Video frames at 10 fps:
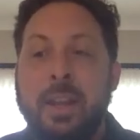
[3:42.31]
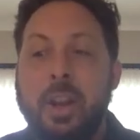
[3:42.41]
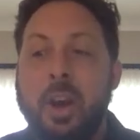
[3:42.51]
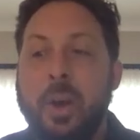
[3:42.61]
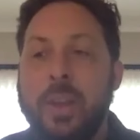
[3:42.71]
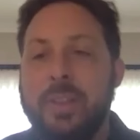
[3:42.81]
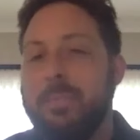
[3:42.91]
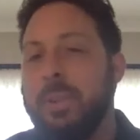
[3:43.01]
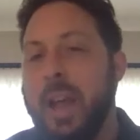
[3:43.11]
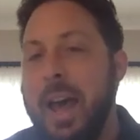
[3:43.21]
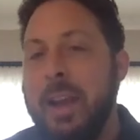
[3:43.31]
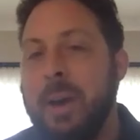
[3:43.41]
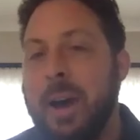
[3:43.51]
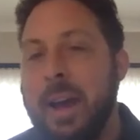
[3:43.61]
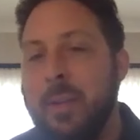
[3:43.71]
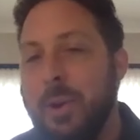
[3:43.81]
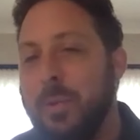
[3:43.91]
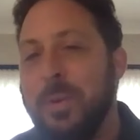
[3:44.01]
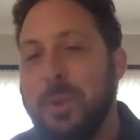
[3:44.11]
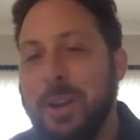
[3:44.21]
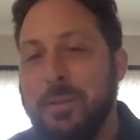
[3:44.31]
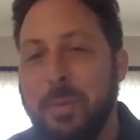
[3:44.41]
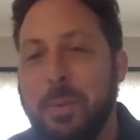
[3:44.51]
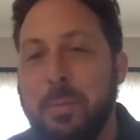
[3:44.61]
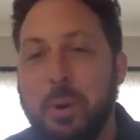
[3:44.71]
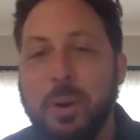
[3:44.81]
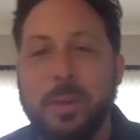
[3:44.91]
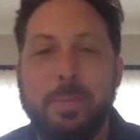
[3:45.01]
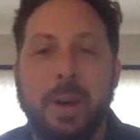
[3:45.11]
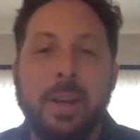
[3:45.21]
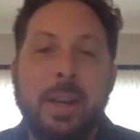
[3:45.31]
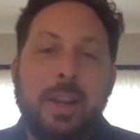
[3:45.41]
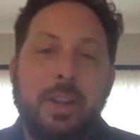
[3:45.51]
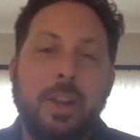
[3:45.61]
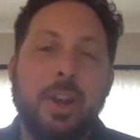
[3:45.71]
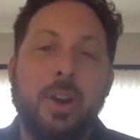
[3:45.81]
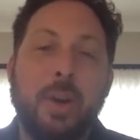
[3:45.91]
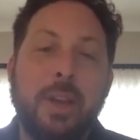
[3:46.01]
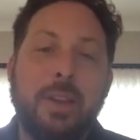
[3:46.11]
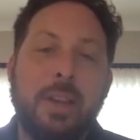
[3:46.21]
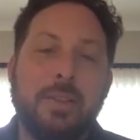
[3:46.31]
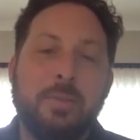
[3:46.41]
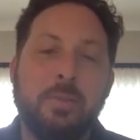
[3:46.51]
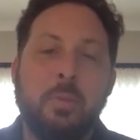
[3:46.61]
you know is implied by when we read it from a book but you know is,